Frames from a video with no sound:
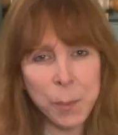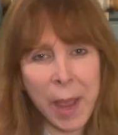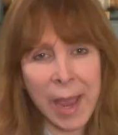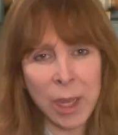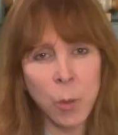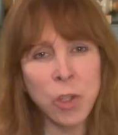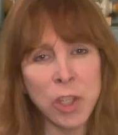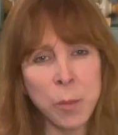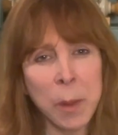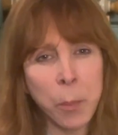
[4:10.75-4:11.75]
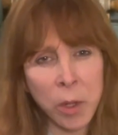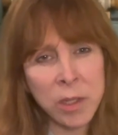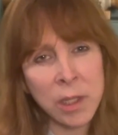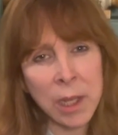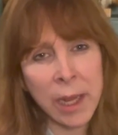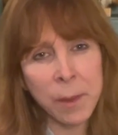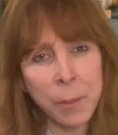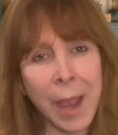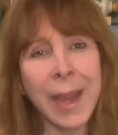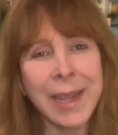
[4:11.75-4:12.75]
pack it with just my personal item
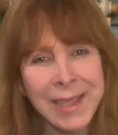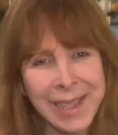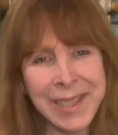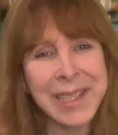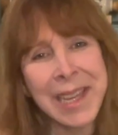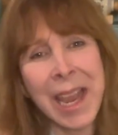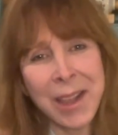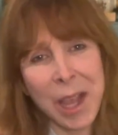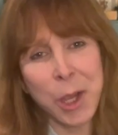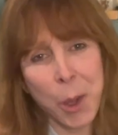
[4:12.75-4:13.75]
pack and let's see how that